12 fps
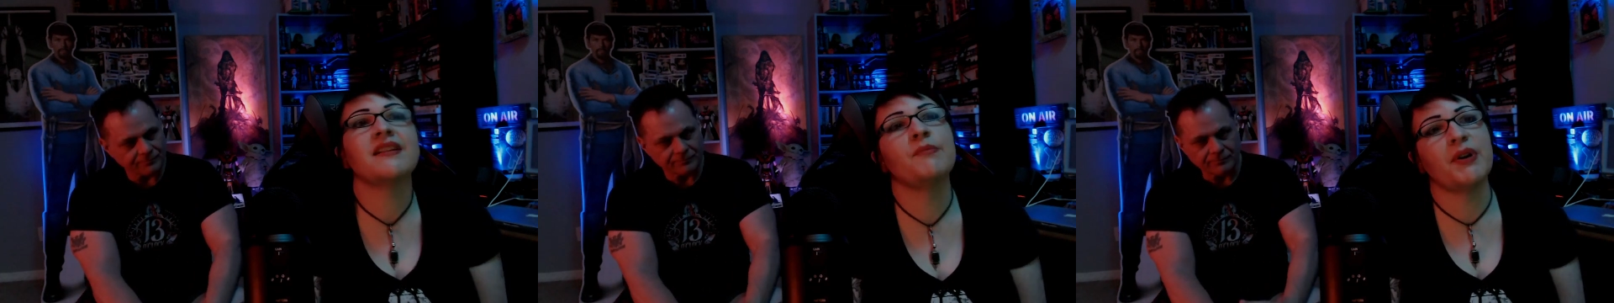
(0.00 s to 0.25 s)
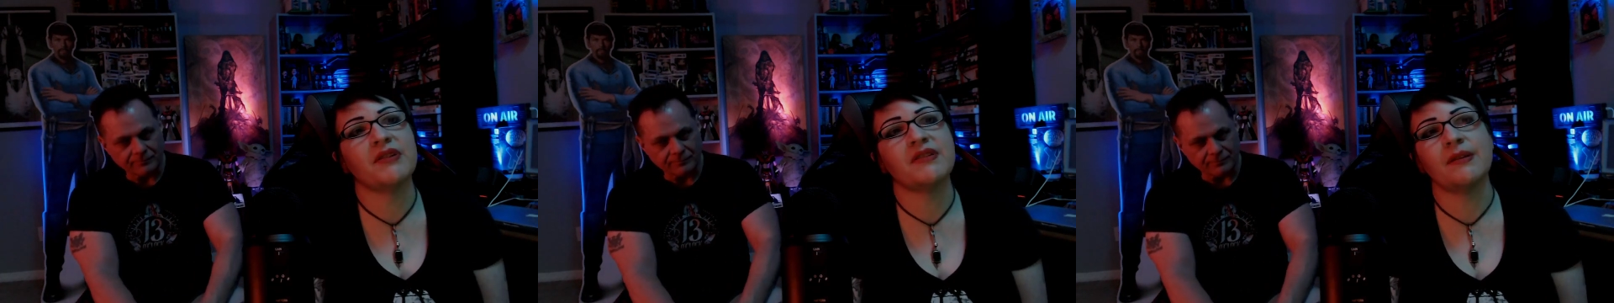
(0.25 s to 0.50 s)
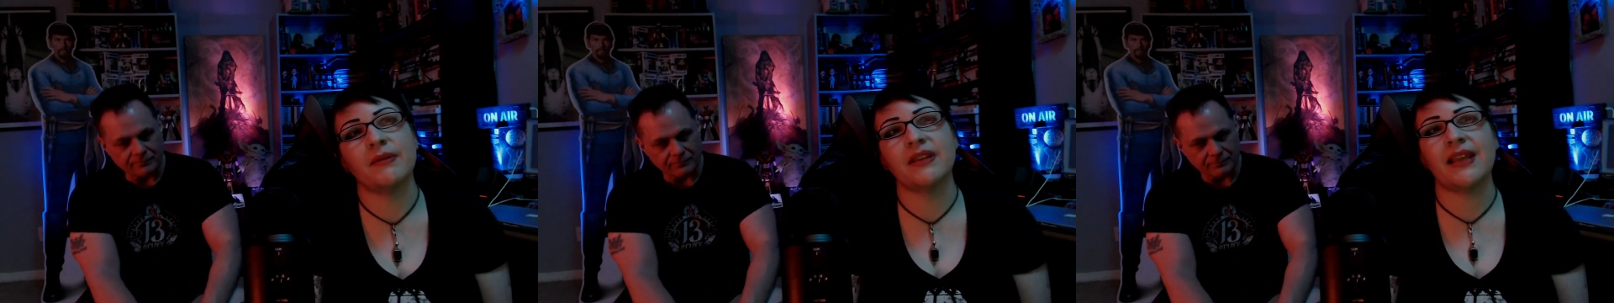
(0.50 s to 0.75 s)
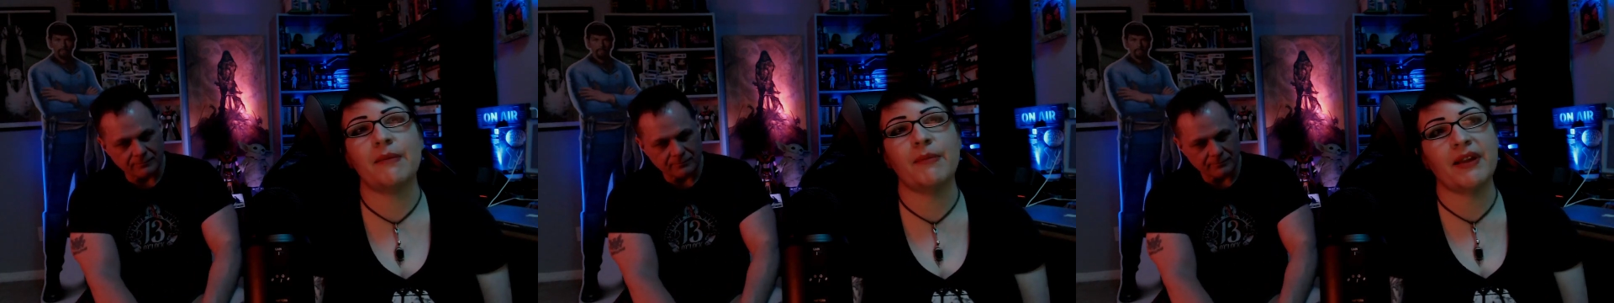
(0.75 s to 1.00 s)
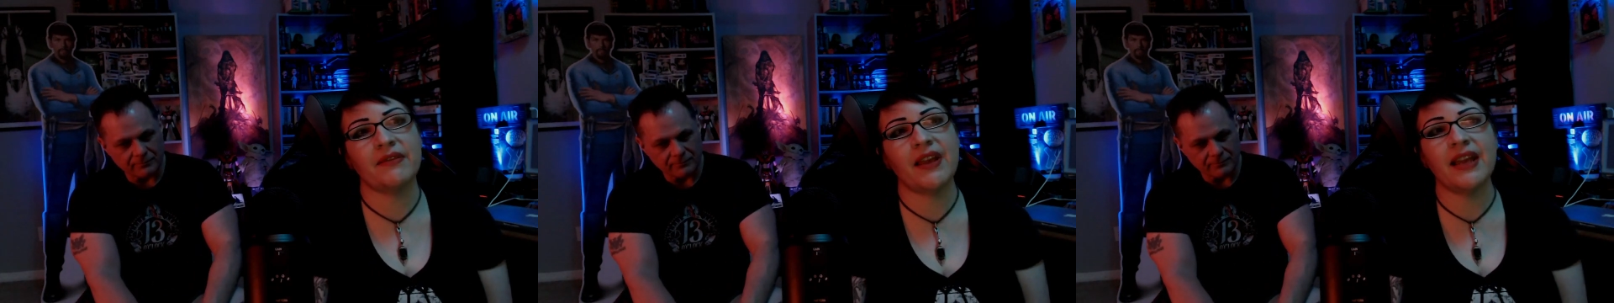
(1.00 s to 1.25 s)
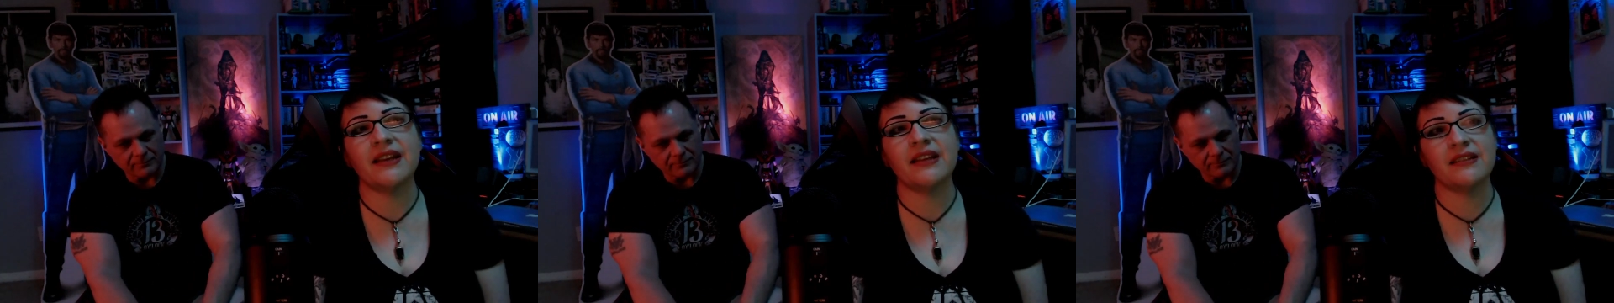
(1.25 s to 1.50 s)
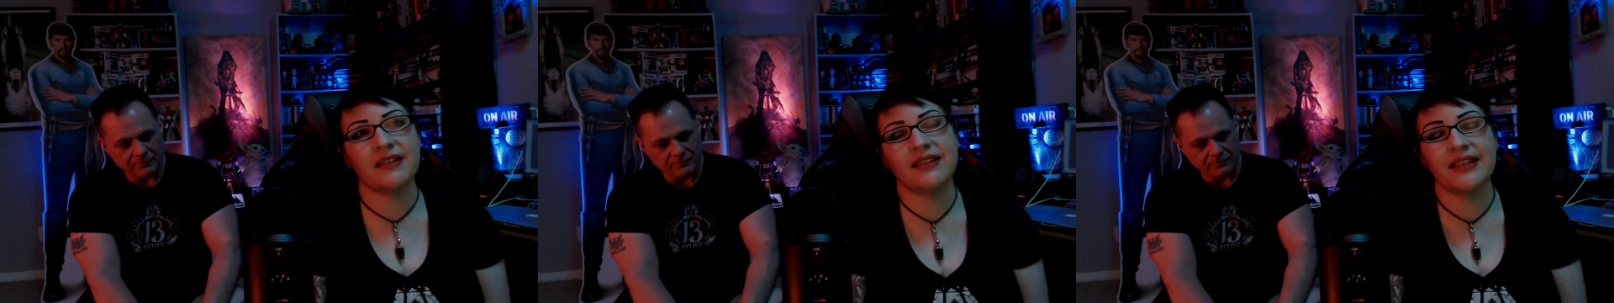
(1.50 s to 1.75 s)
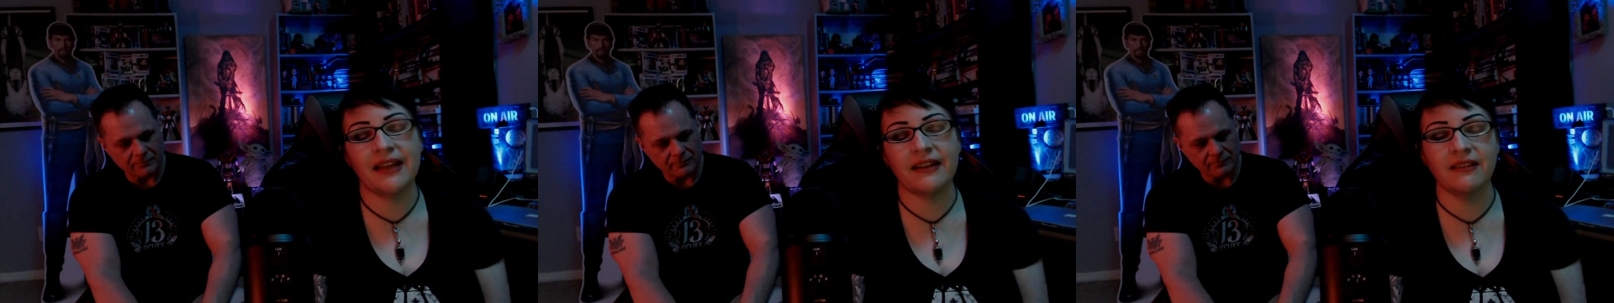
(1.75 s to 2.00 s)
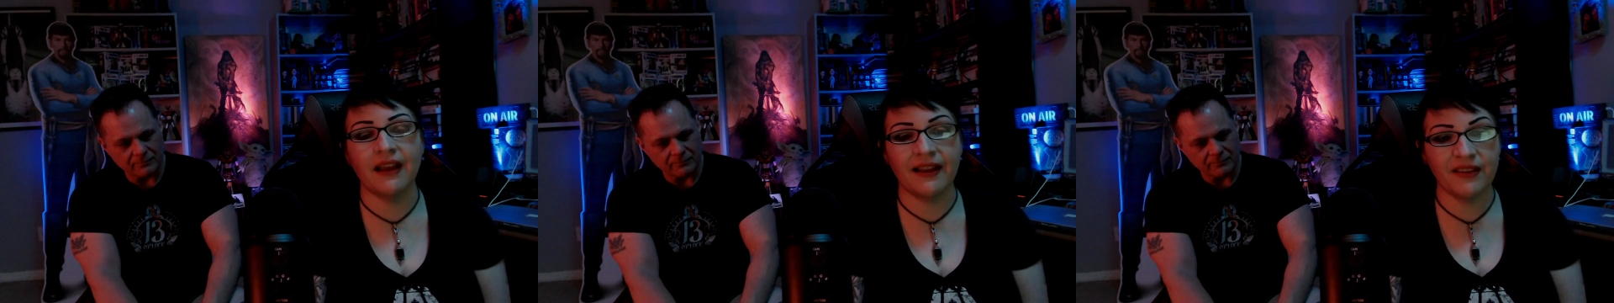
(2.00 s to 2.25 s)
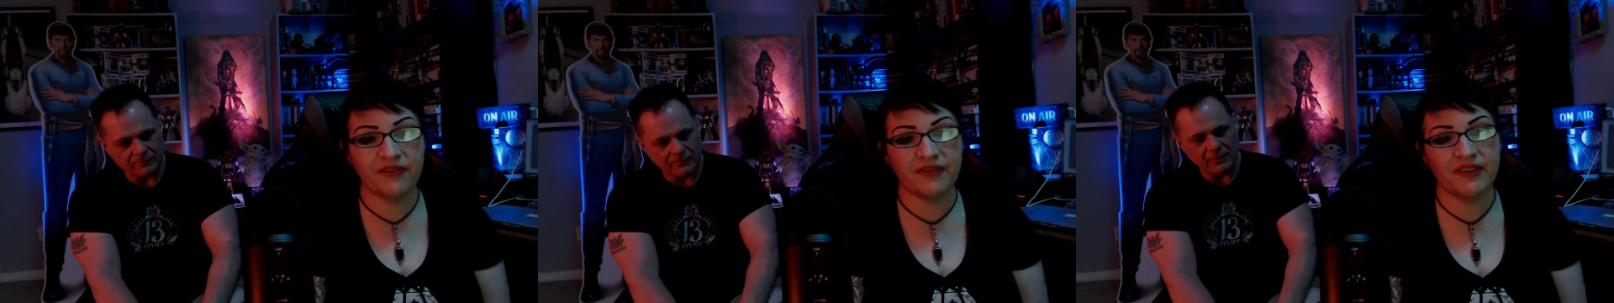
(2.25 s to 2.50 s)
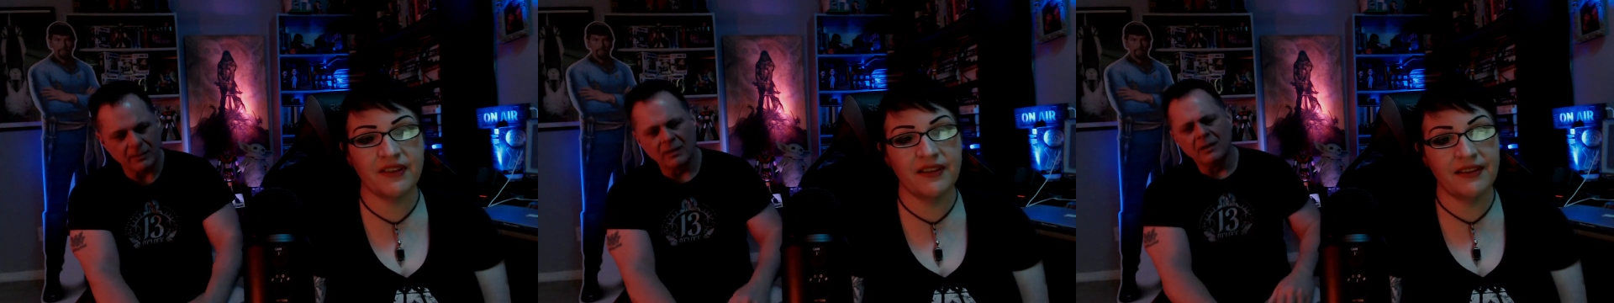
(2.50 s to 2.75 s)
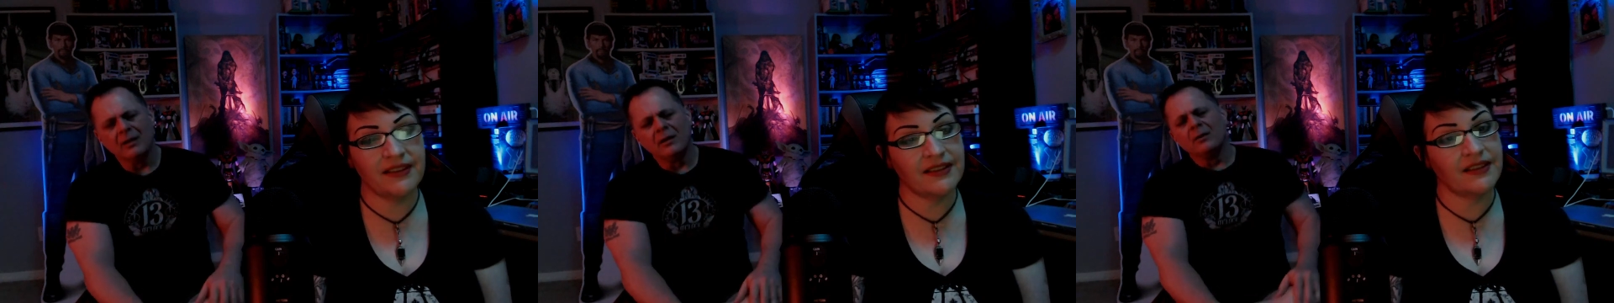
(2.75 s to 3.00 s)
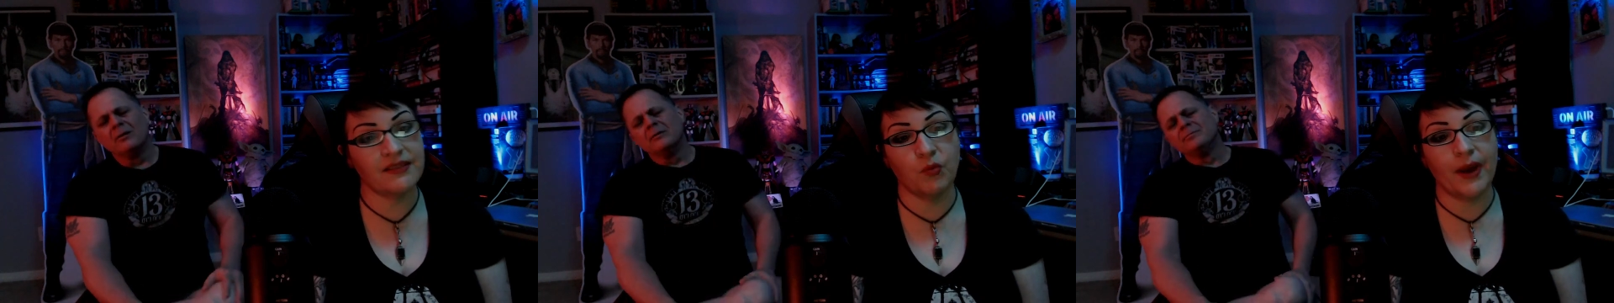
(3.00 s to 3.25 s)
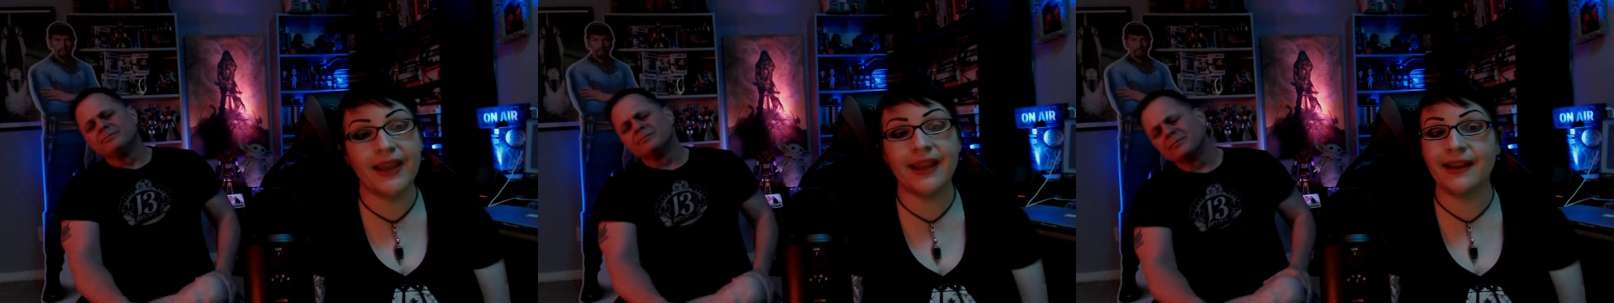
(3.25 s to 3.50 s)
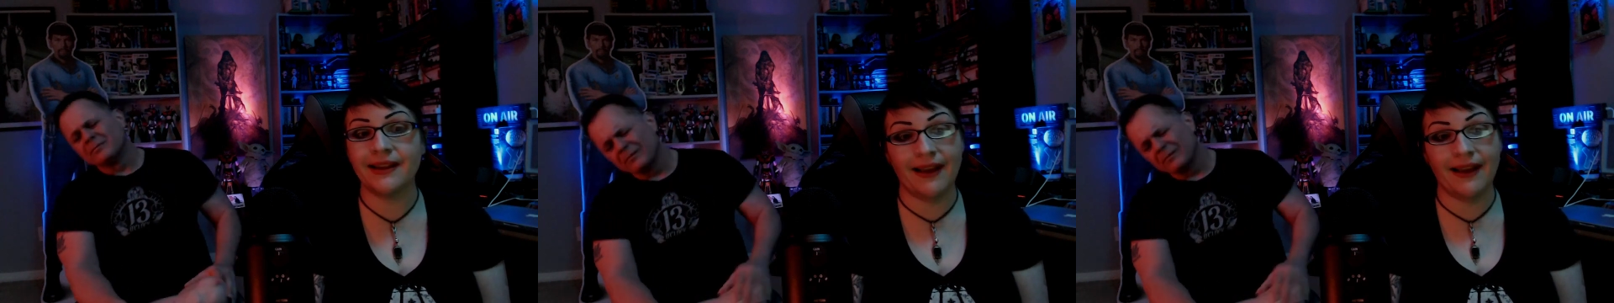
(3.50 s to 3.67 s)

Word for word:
Speaker 1: compare it to something that came out in the '80s, like Dead Alive. This is way